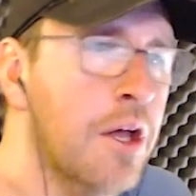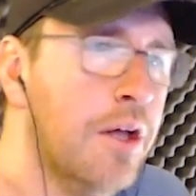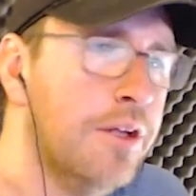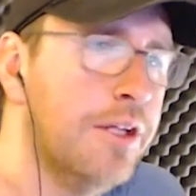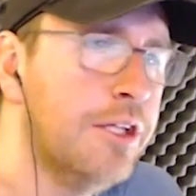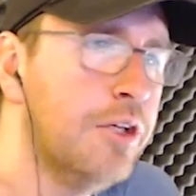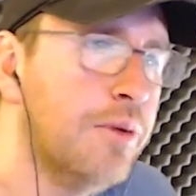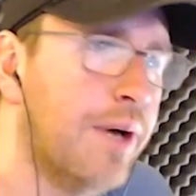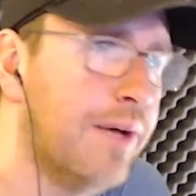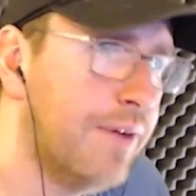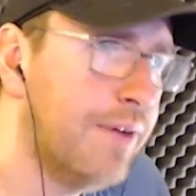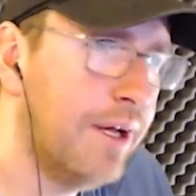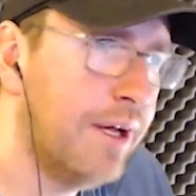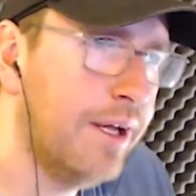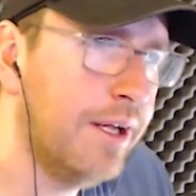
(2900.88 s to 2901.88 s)
Did you have
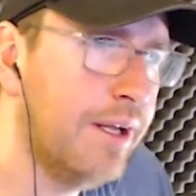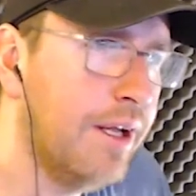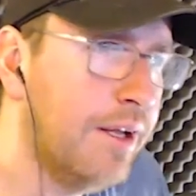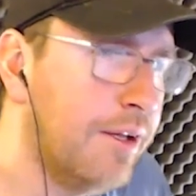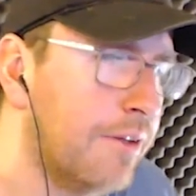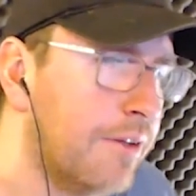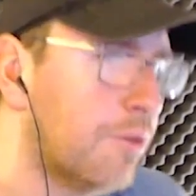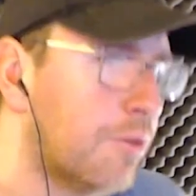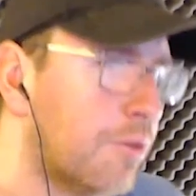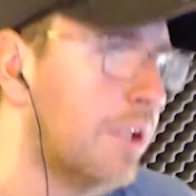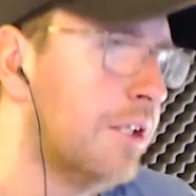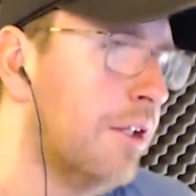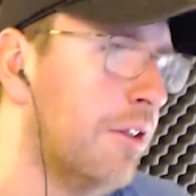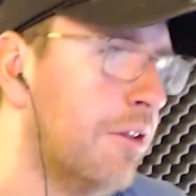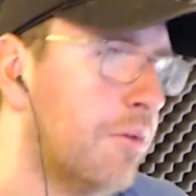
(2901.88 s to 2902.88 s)
uh, any, any other
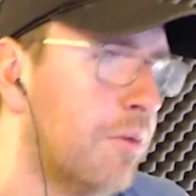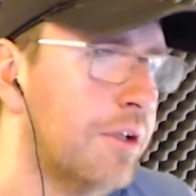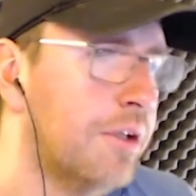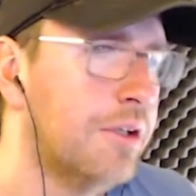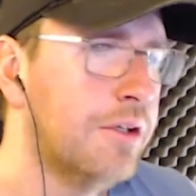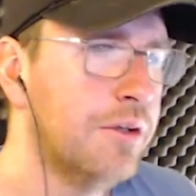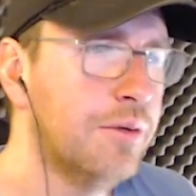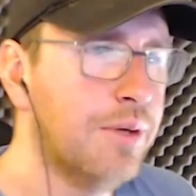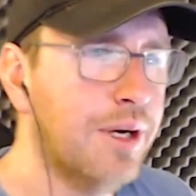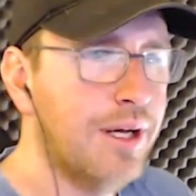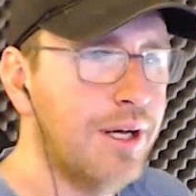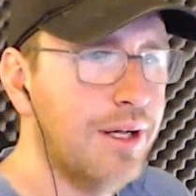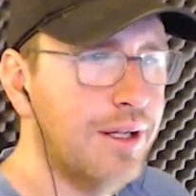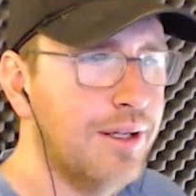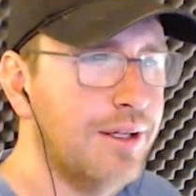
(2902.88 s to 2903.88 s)
questions you wanted to?
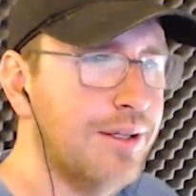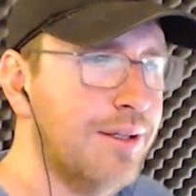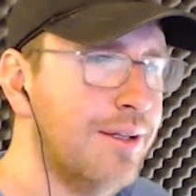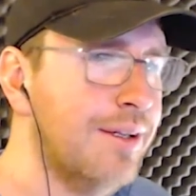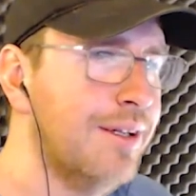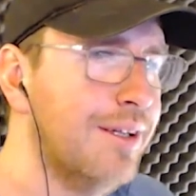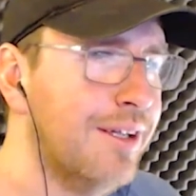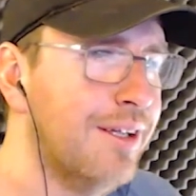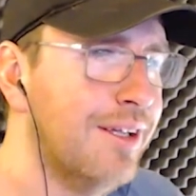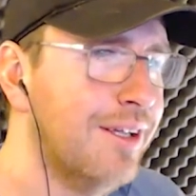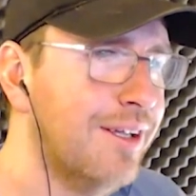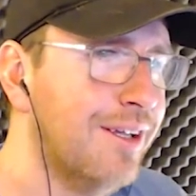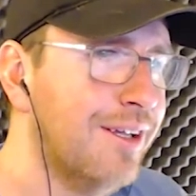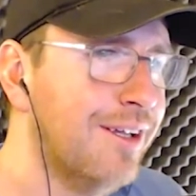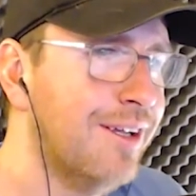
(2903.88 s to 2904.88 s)
Uh...
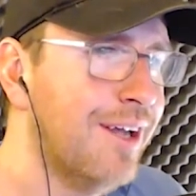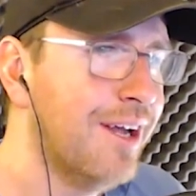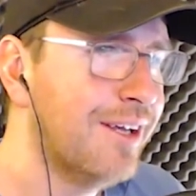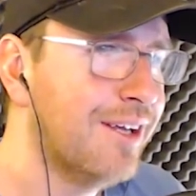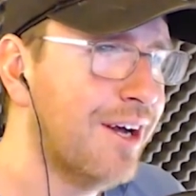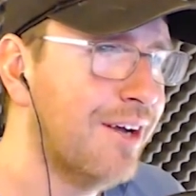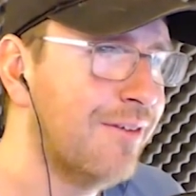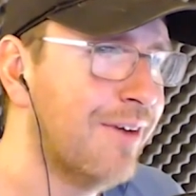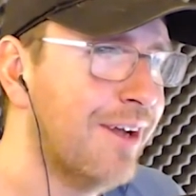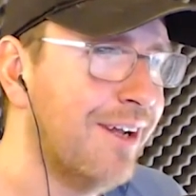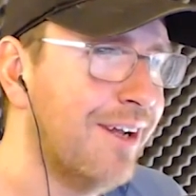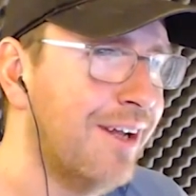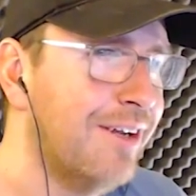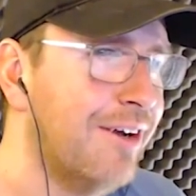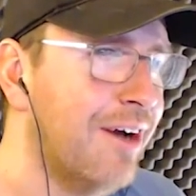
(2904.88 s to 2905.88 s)
Yeah, Konrad.
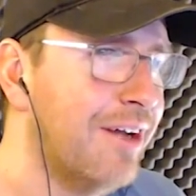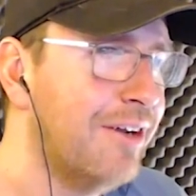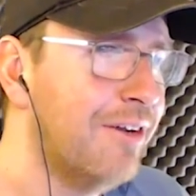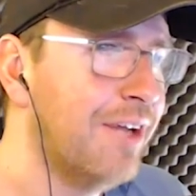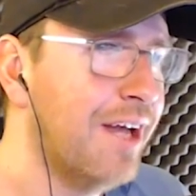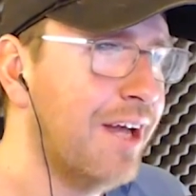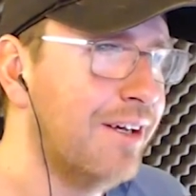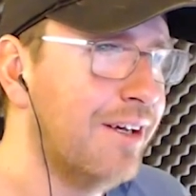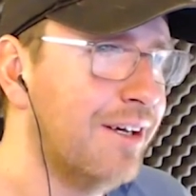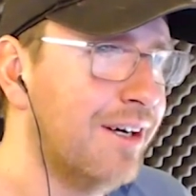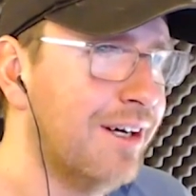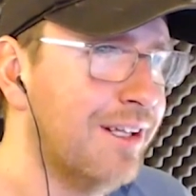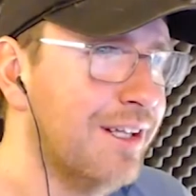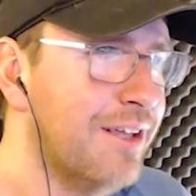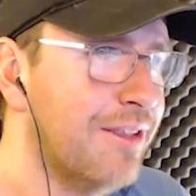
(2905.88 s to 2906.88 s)
I know. I know you had
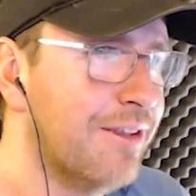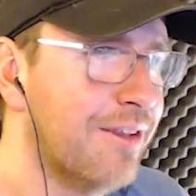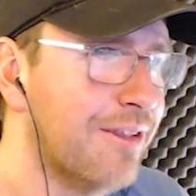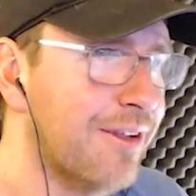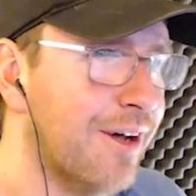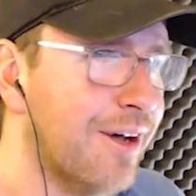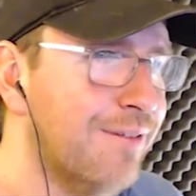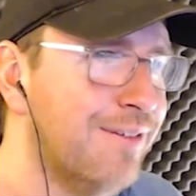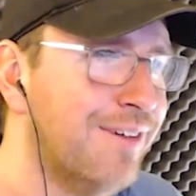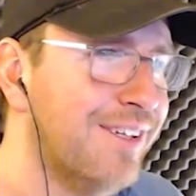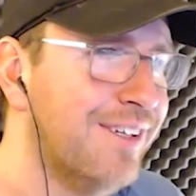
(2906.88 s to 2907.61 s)
a, a list of stuff.